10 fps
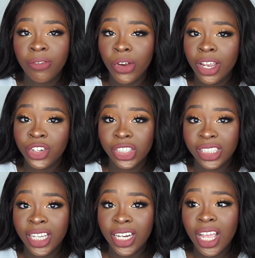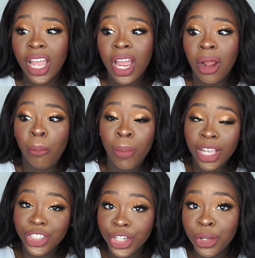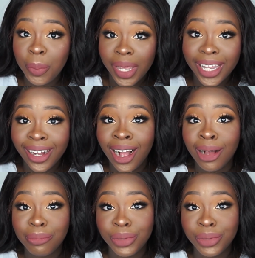If you're interested, make sure you pick it up,